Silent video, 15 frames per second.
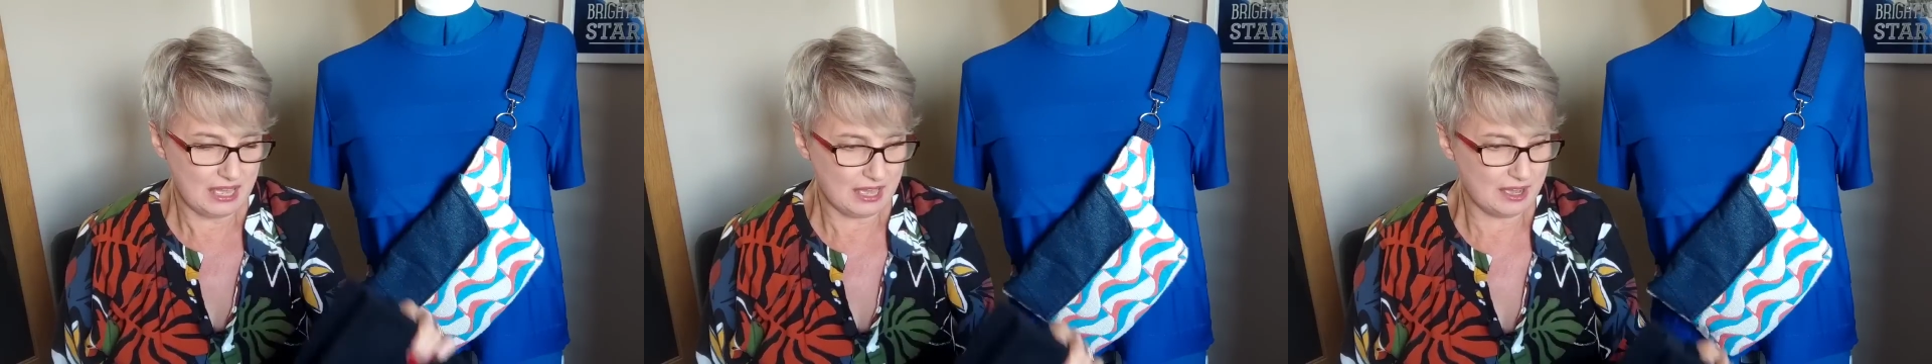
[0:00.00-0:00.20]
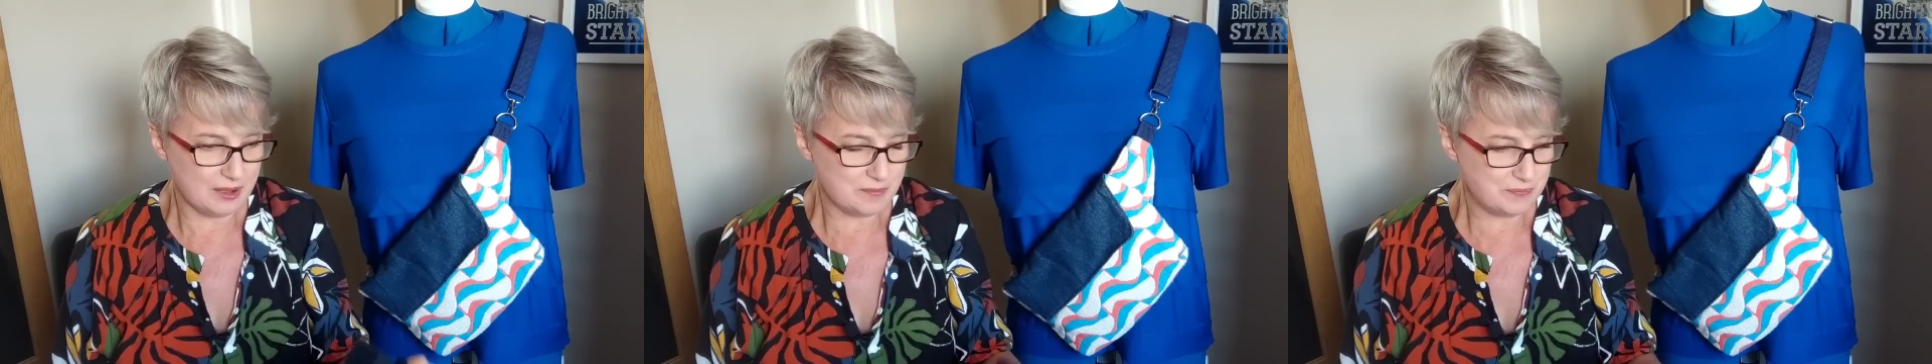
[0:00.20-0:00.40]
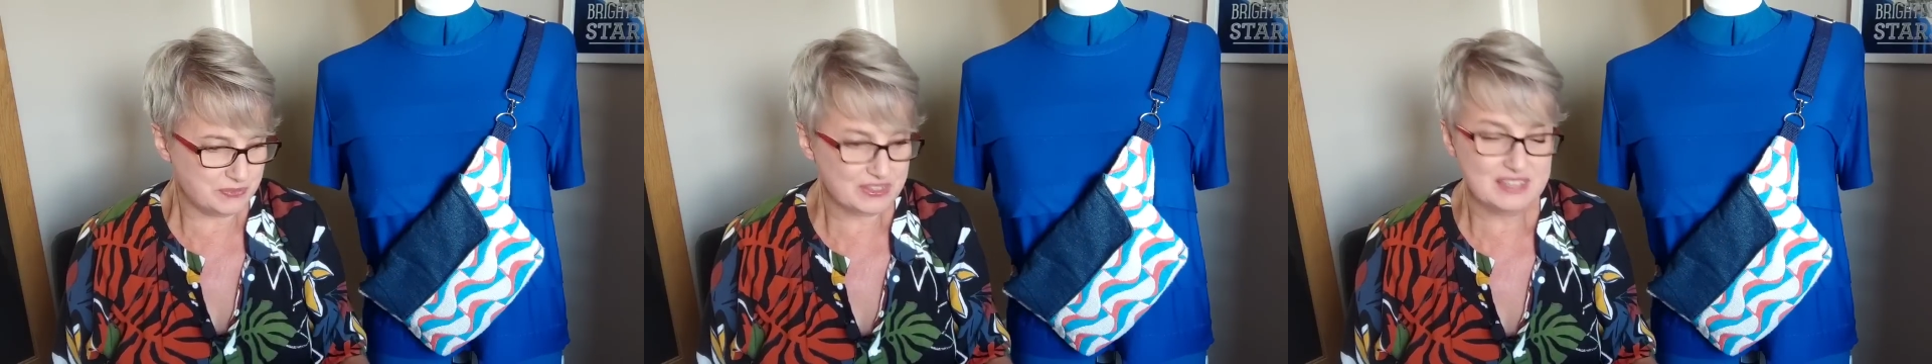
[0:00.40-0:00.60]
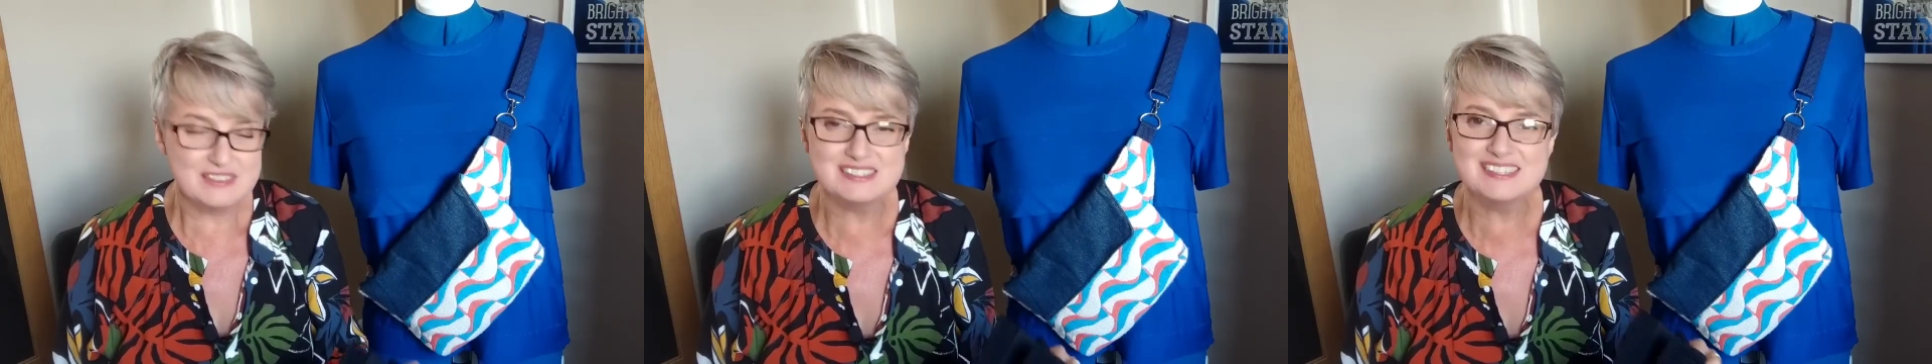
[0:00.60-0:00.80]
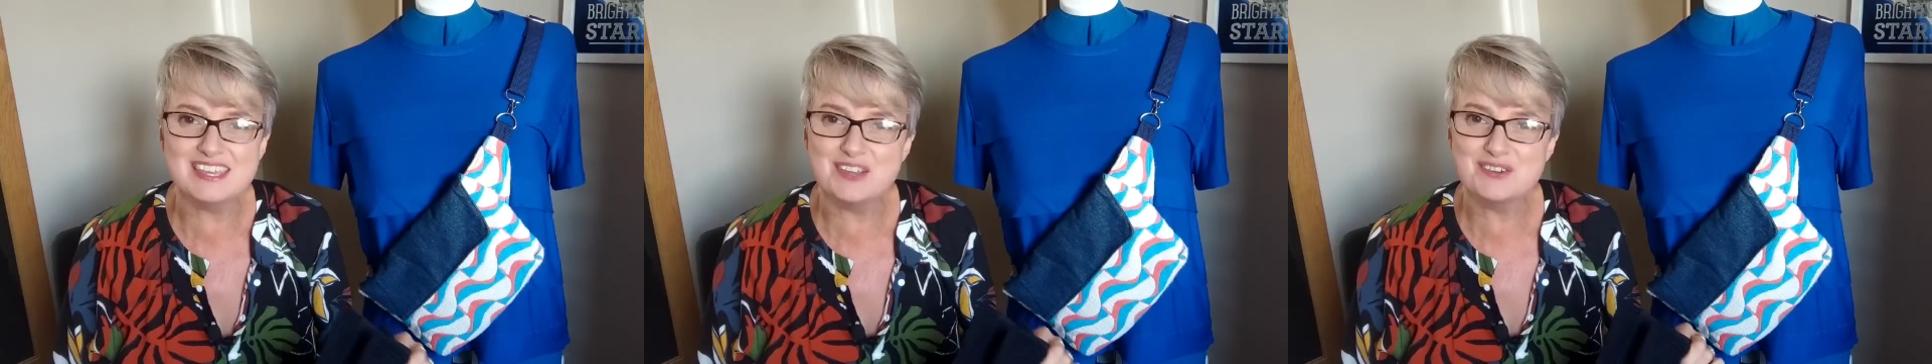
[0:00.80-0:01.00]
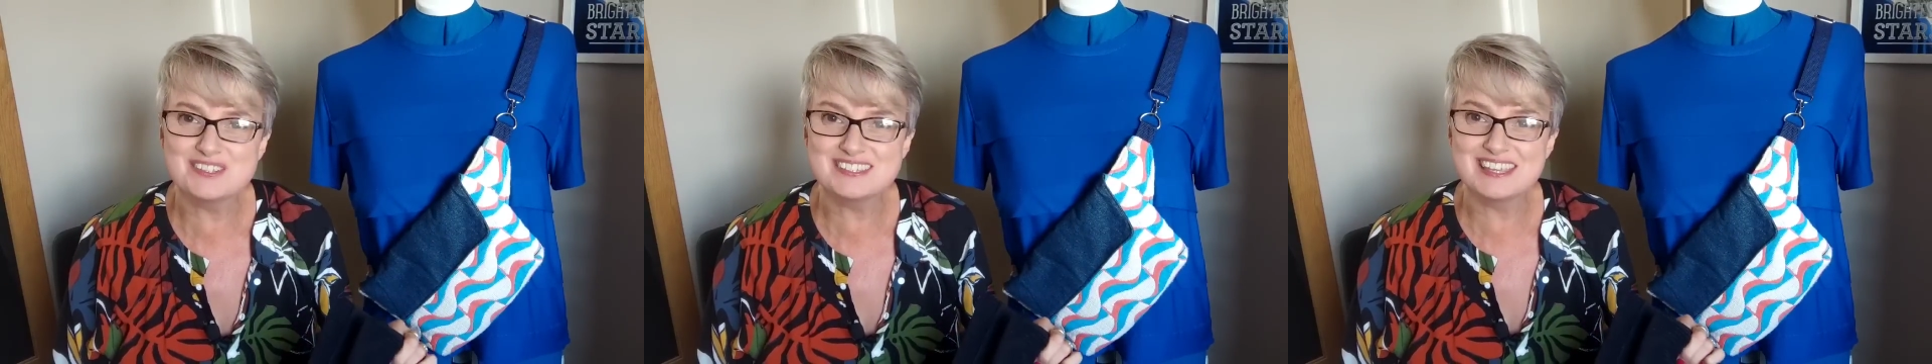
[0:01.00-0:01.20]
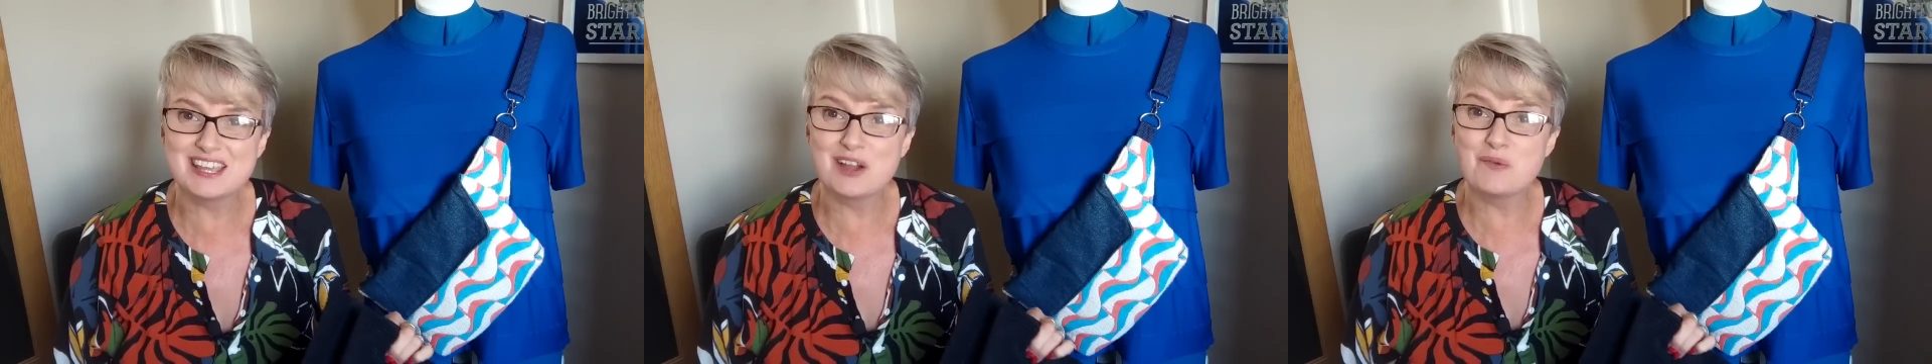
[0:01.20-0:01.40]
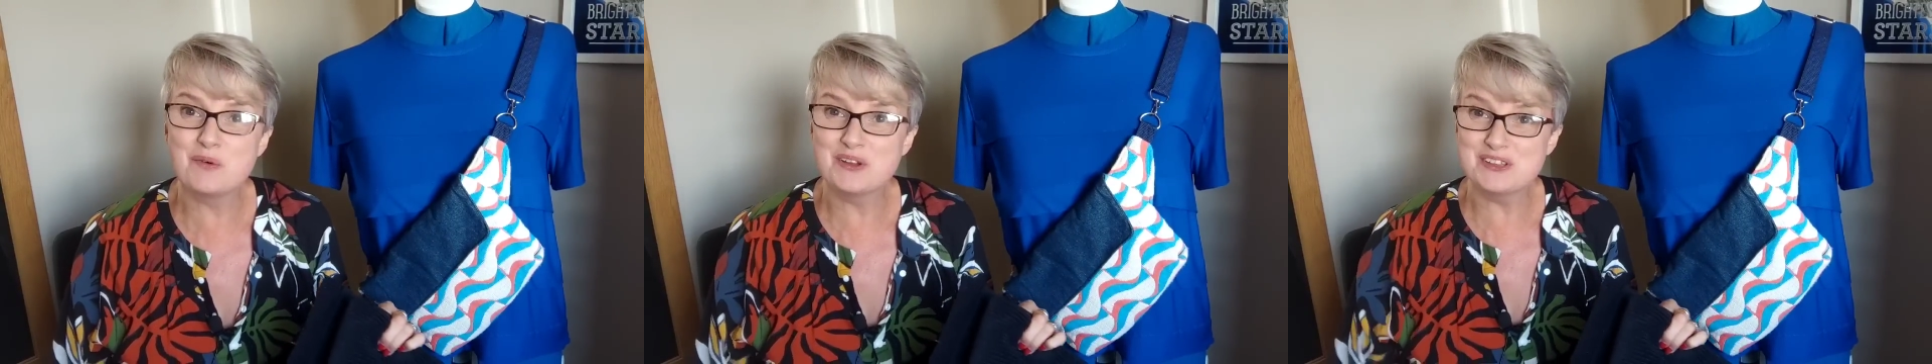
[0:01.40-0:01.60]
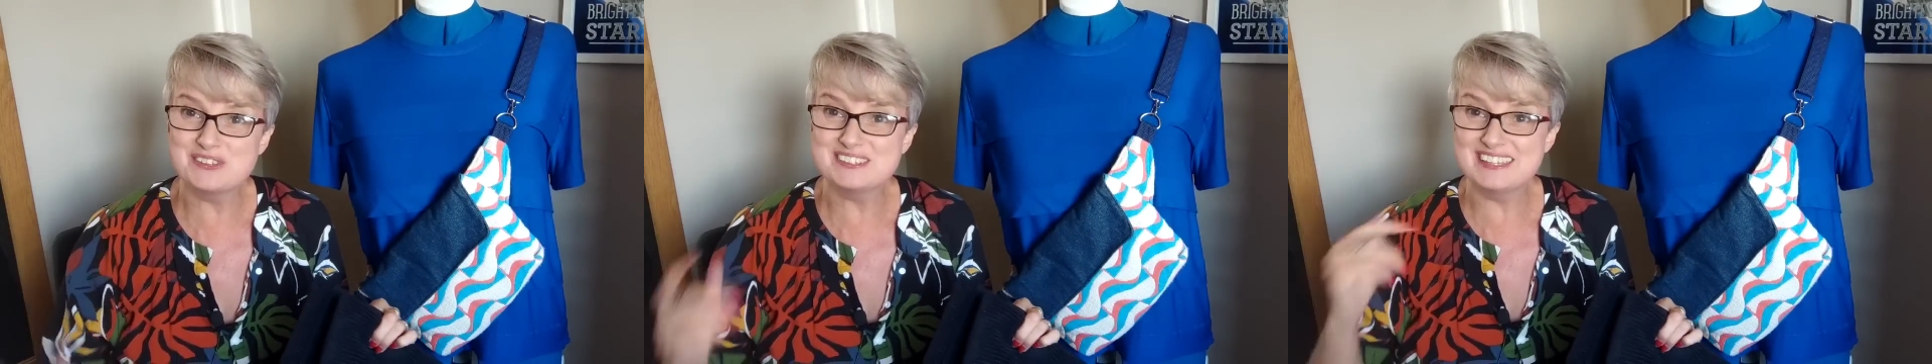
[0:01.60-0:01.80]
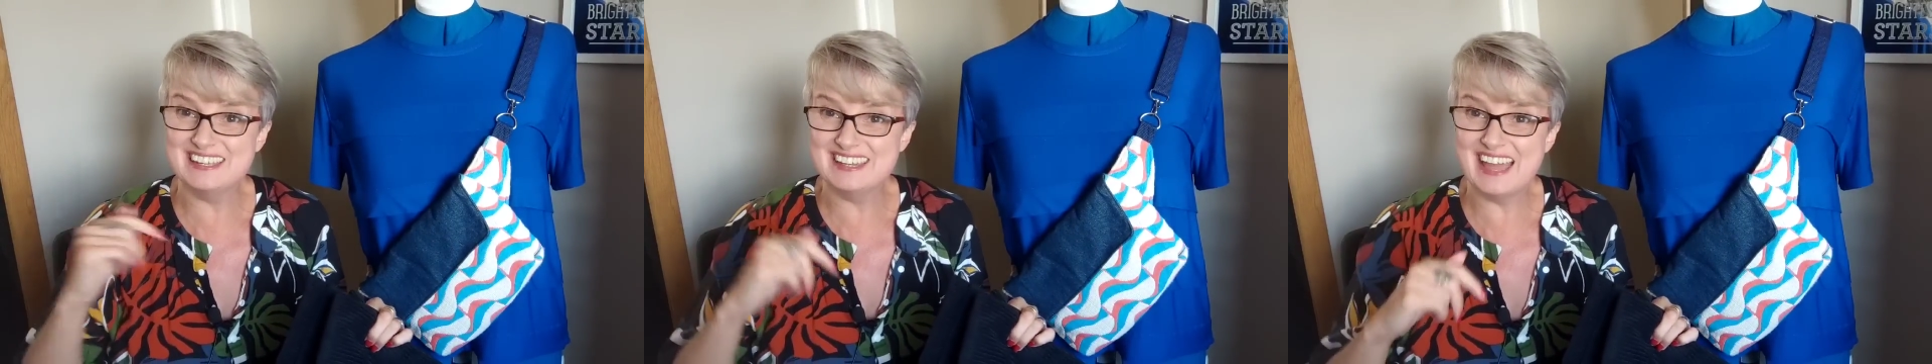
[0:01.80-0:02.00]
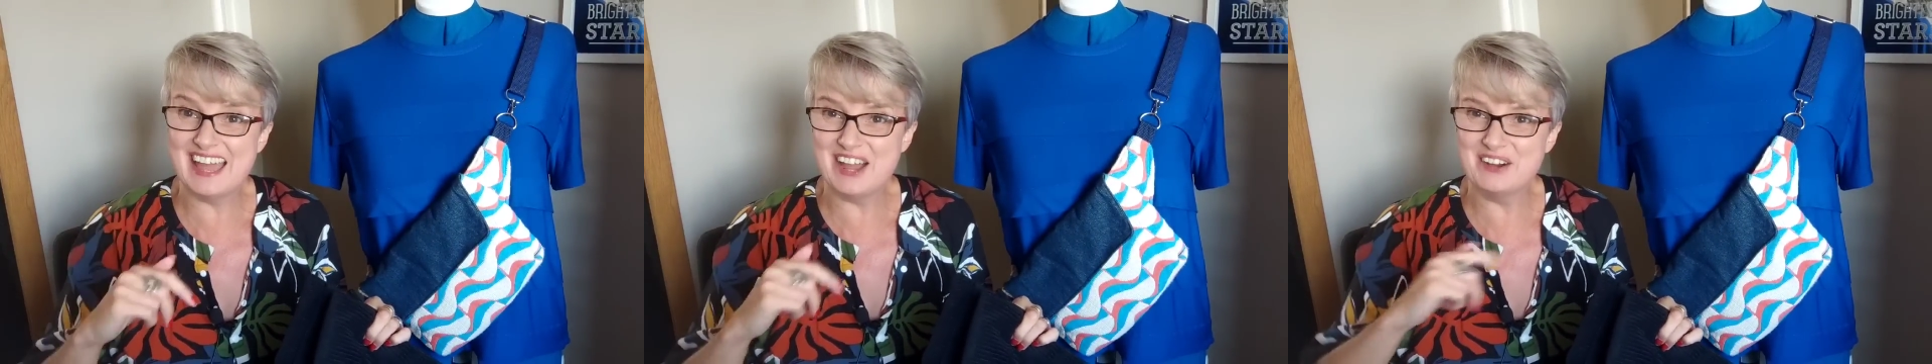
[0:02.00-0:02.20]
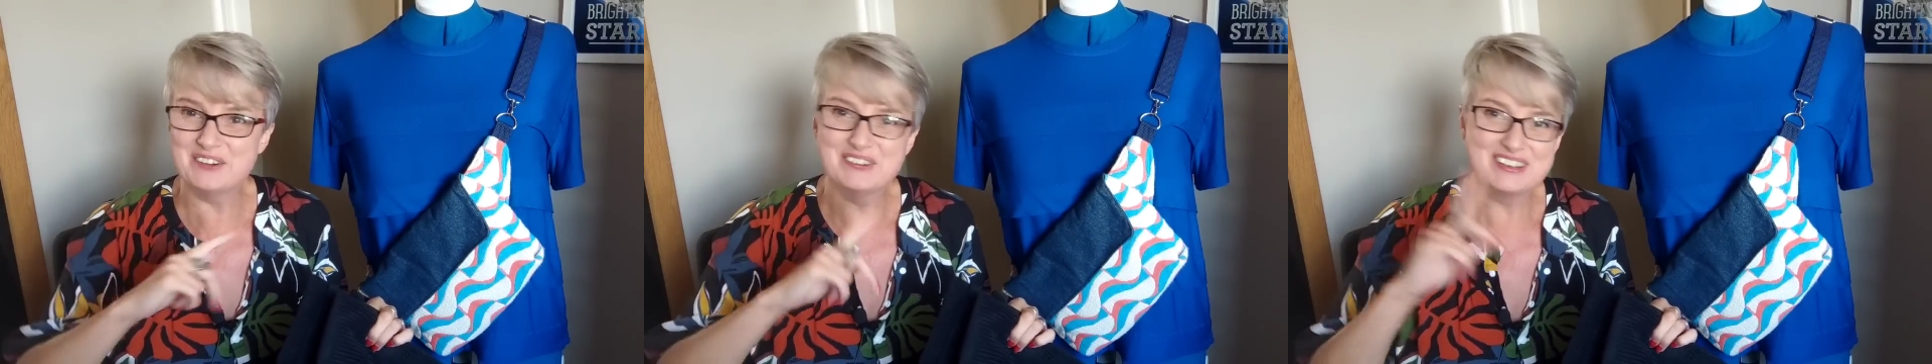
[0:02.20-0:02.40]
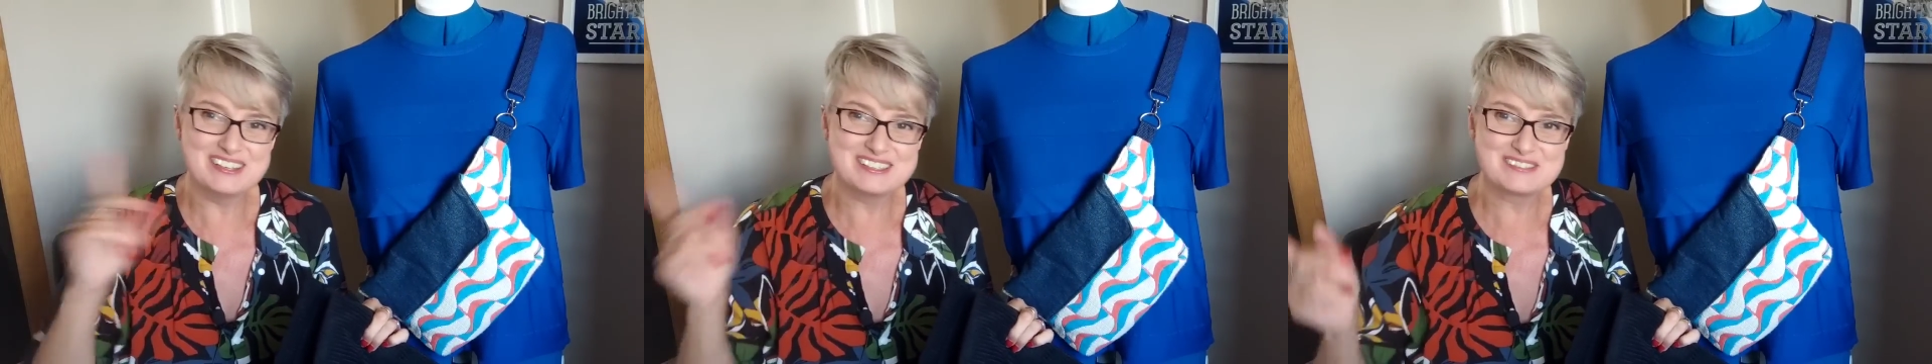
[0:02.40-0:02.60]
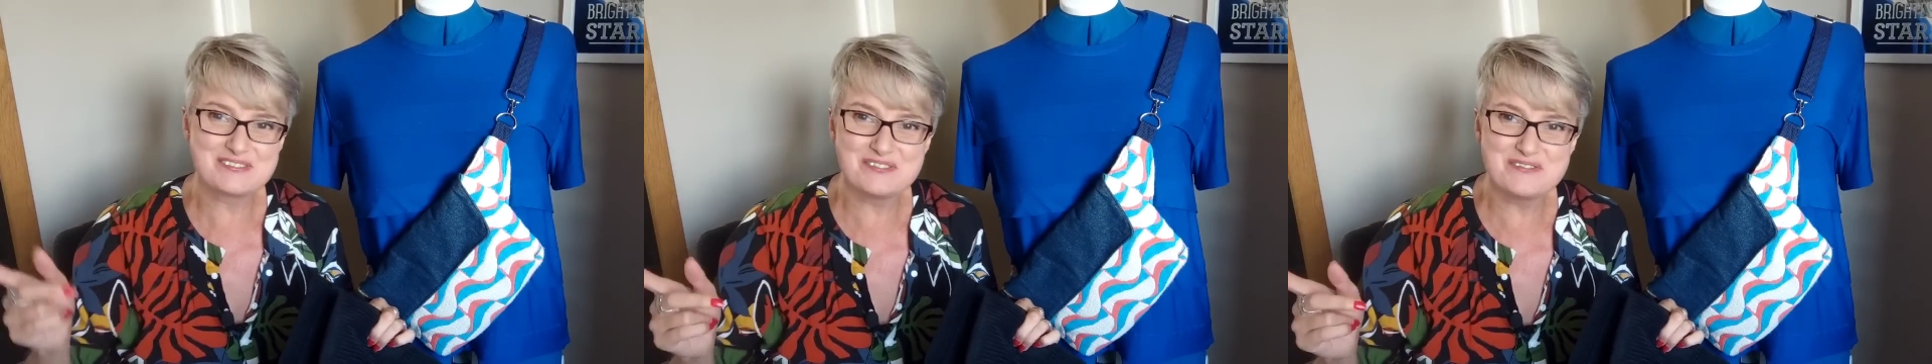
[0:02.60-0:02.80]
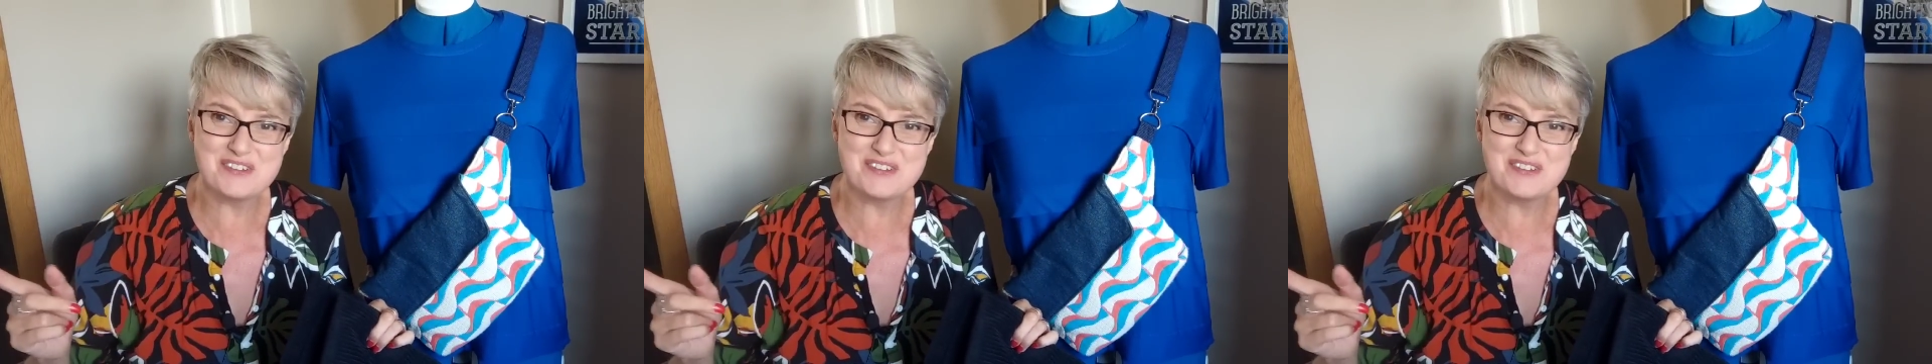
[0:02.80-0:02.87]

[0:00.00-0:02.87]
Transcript: sequencing of what you see now is